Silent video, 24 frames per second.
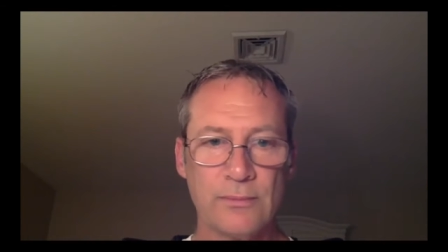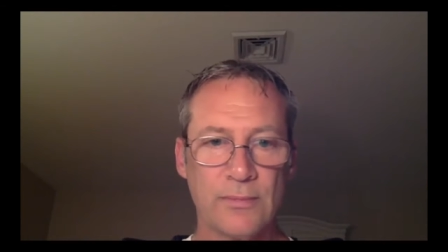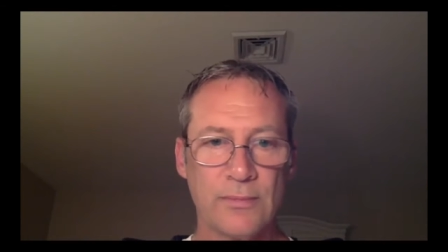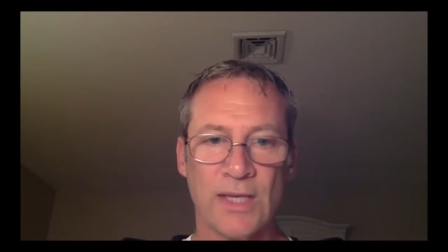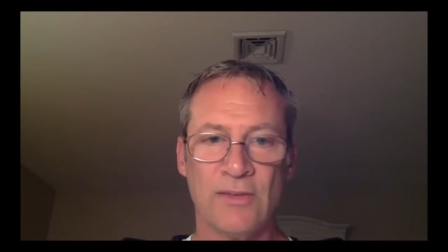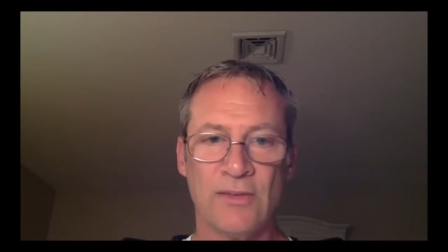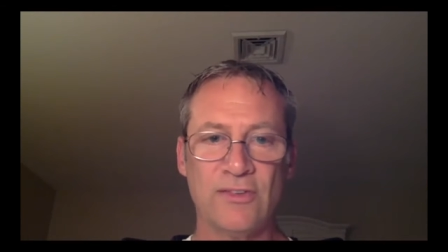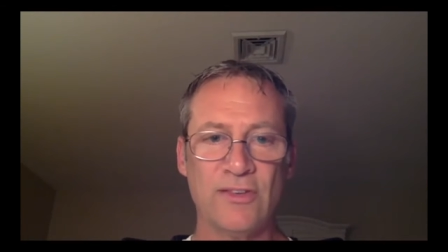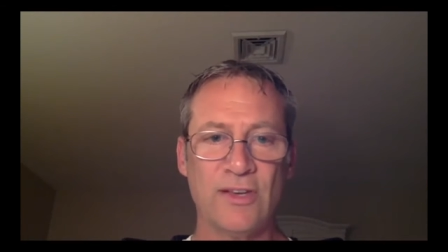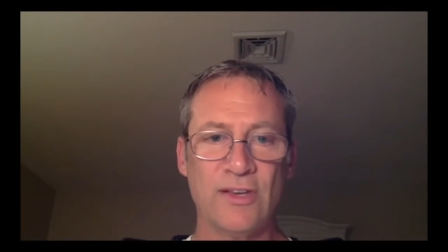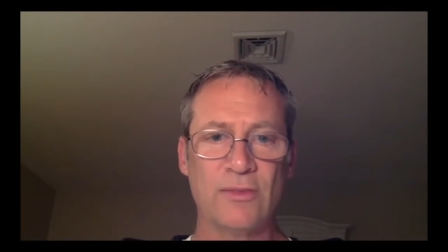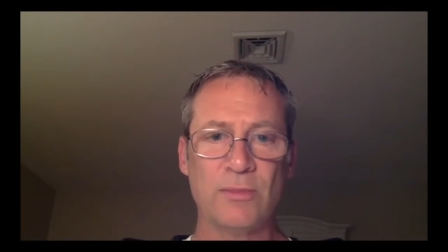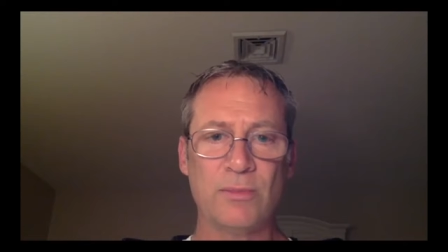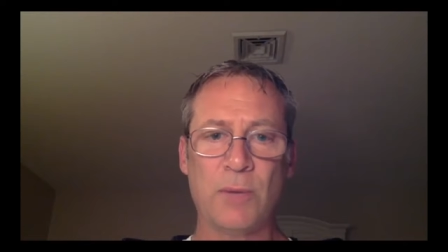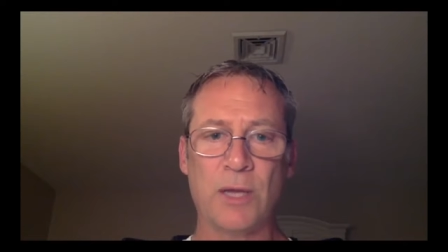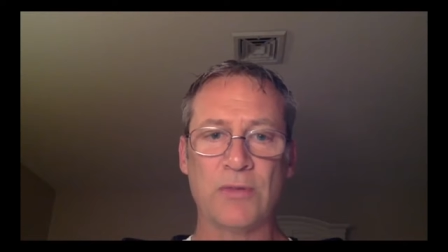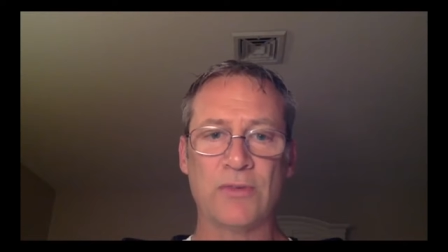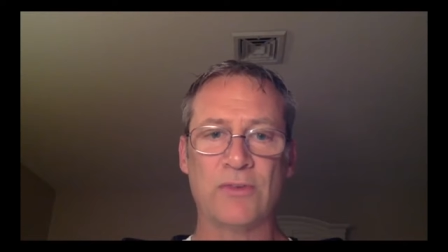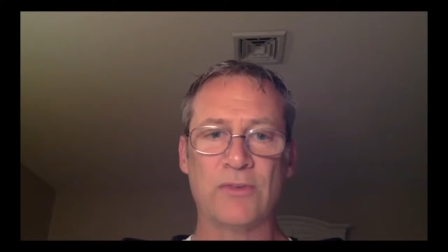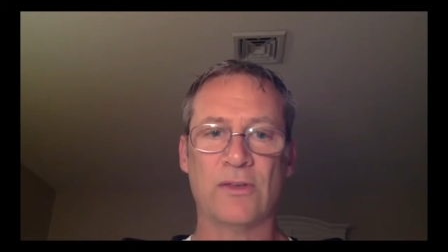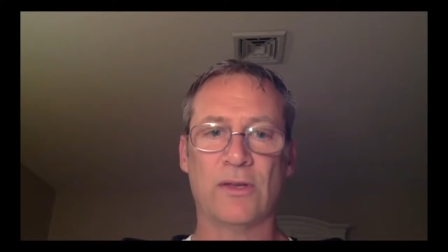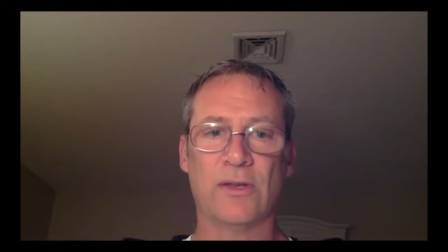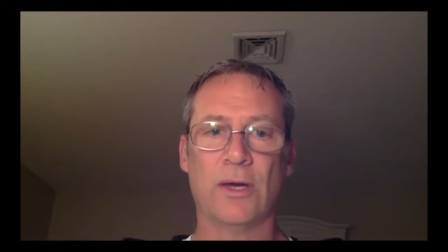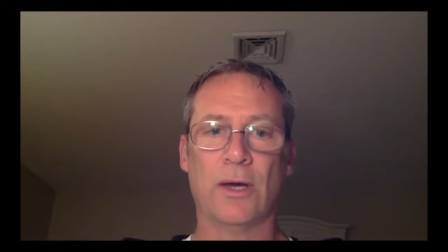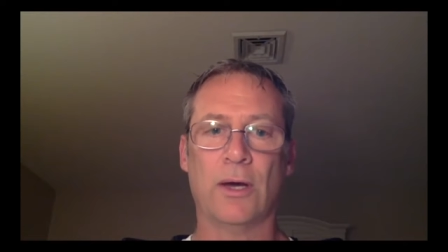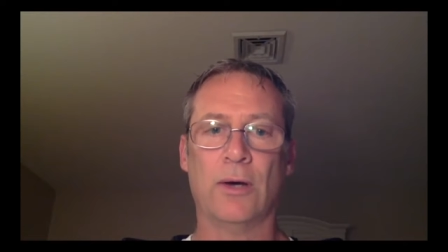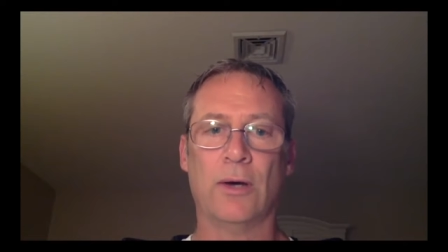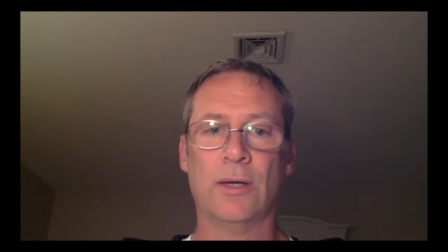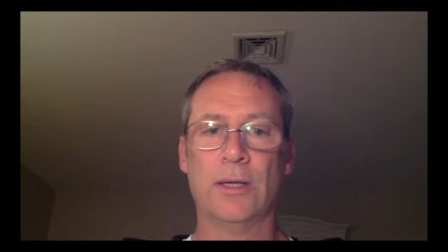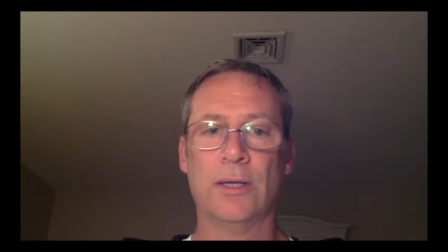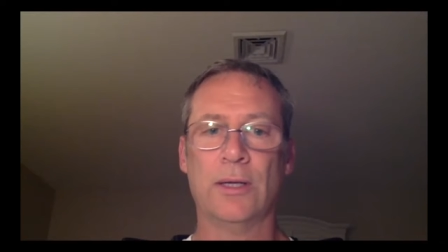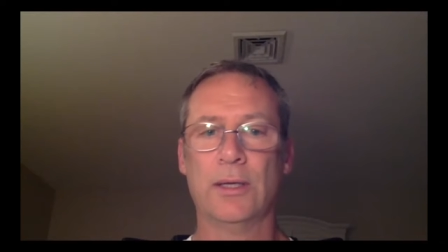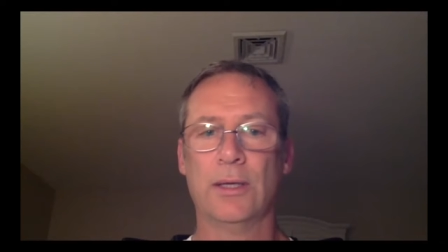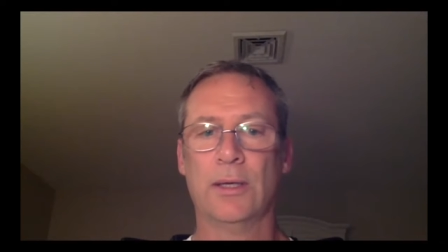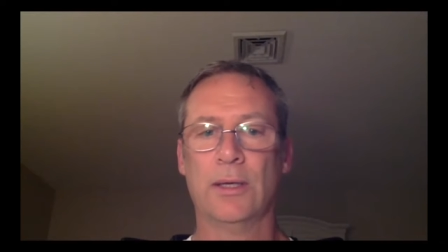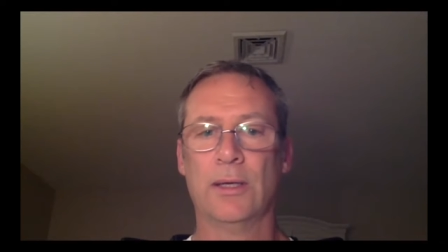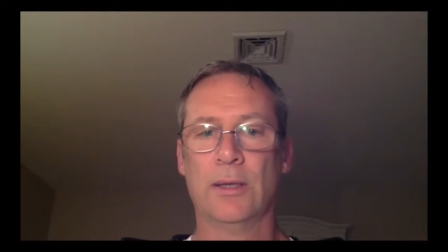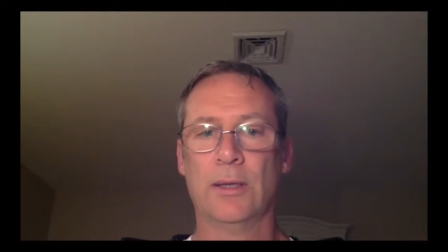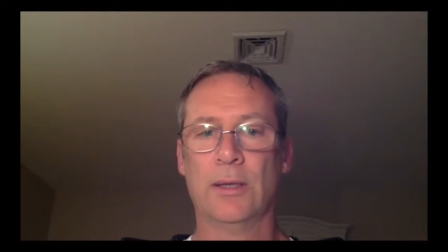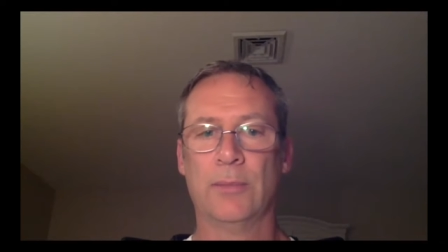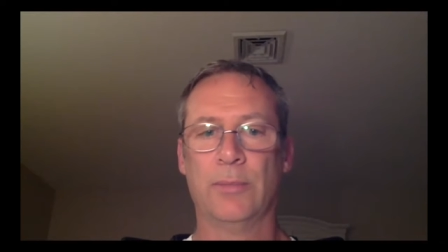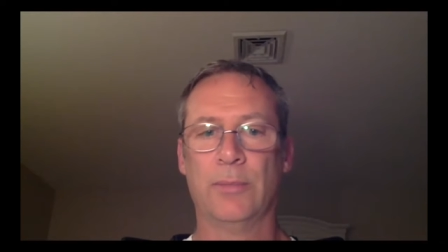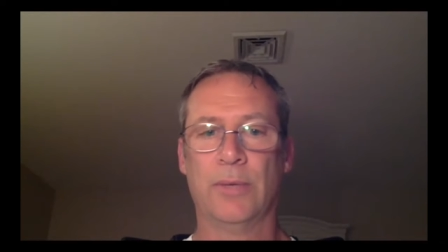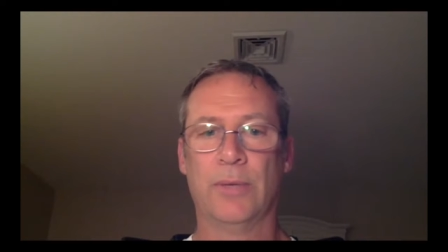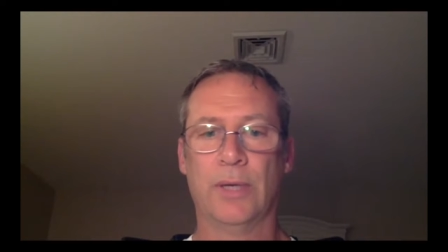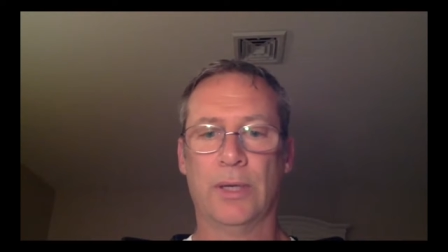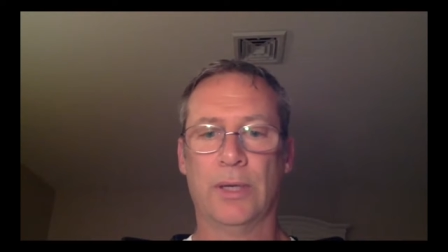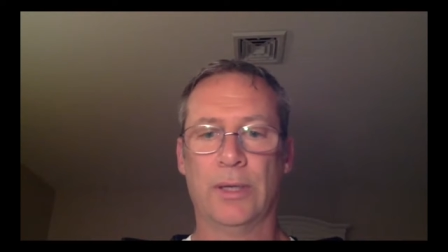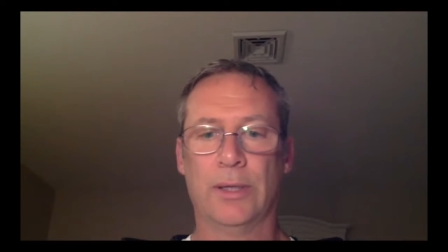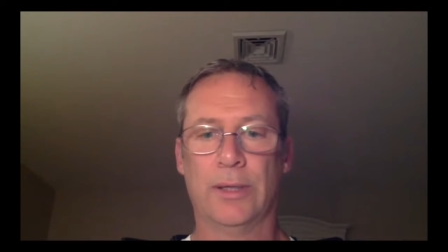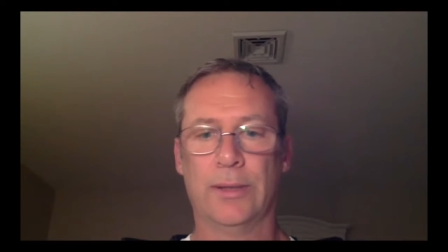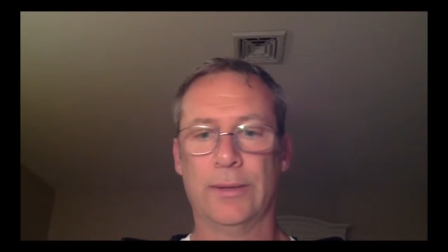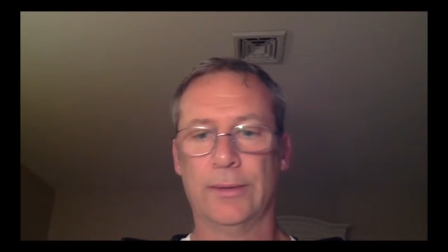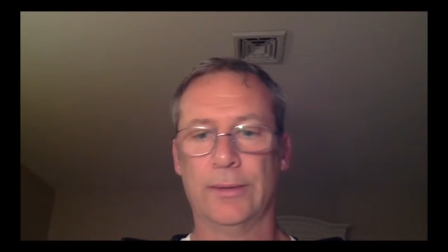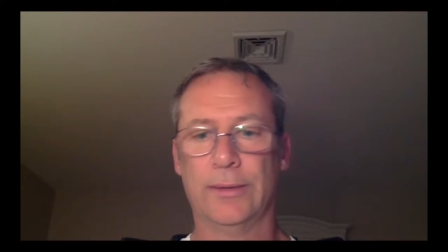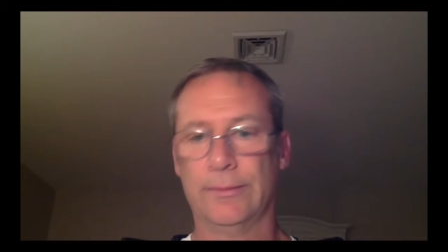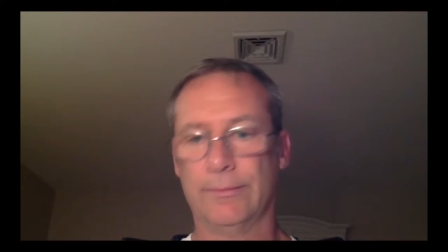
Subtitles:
6 months ago. But